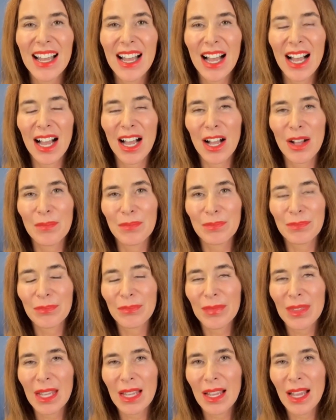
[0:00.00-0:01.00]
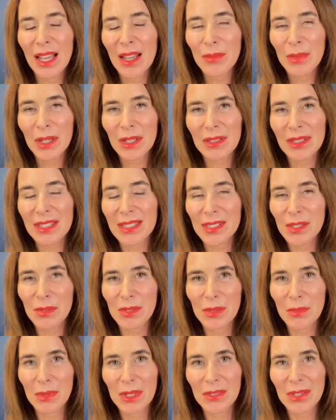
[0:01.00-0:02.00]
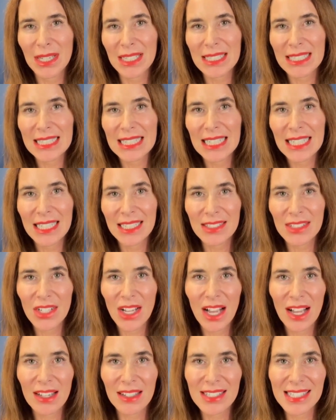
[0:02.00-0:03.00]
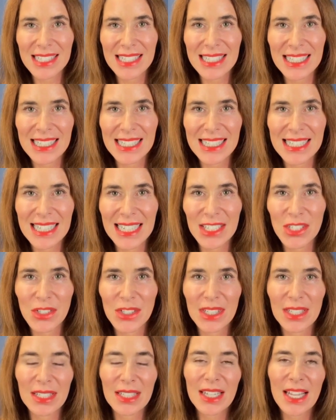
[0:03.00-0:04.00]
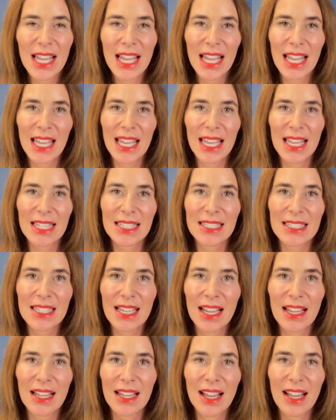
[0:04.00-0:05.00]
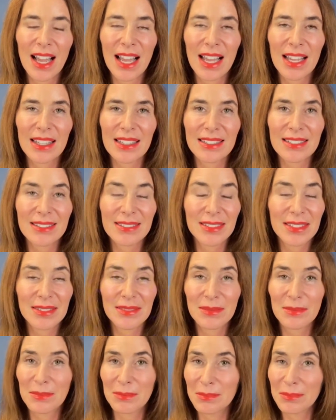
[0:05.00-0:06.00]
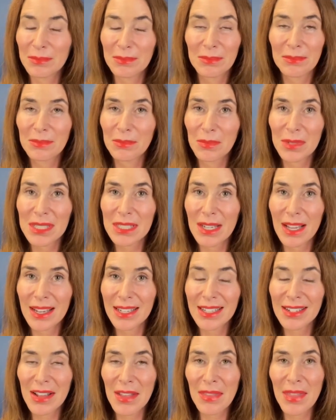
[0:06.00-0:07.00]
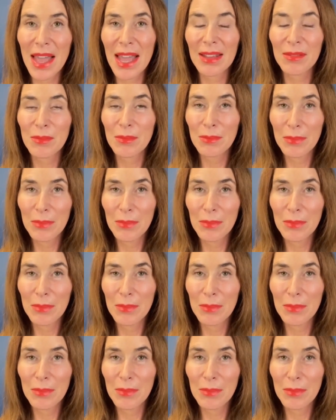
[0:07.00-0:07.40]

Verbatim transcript: Um, apparently, this was a bit of a TikTok sensation, and uh, I was not in on that.